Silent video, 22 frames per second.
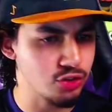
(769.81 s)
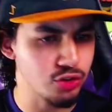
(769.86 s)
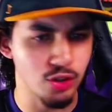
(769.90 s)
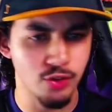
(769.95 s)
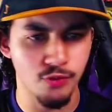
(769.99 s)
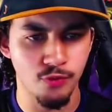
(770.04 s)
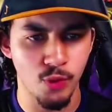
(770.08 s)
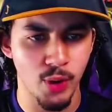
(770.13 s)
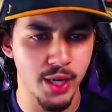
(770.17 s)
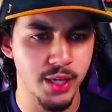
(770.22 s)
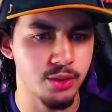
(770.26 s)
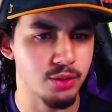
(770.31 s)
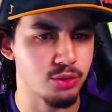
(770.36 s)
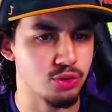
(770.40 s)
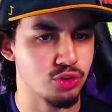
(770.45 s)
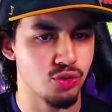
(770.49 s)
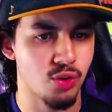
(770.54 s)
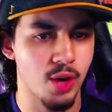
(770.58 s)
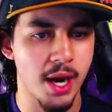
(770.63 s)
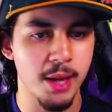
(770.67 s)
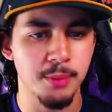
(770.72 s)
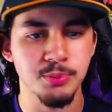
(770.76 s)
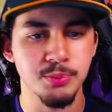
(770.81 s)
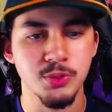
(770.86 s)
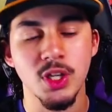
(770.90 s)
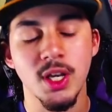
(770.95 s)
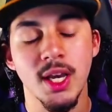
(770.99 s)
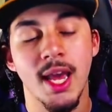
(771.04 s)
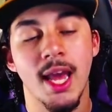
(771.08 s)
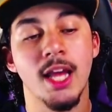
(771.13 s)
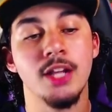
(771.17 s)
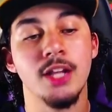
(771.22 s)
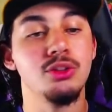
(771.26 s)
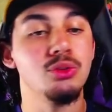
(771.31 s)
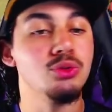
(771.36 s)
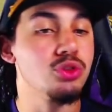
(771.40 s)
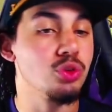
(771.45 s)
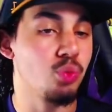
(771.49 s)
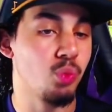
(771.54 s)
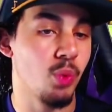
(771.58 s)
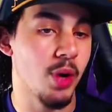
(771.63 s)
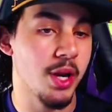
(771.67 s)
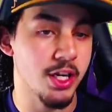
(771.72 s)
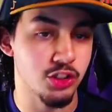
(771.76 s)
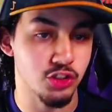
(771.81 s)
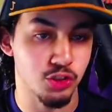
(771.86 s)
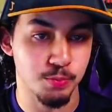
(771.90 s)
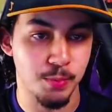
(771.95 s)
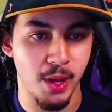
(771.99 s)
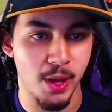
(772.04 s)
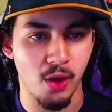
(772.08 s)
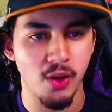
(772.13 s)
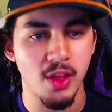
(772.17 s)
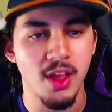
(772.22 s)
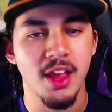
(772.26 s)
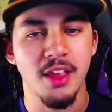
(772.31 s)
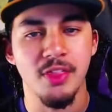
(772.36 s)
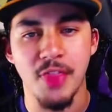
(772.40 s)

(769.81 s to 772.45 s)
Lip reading: look for any of those traps, and use a Rage spell.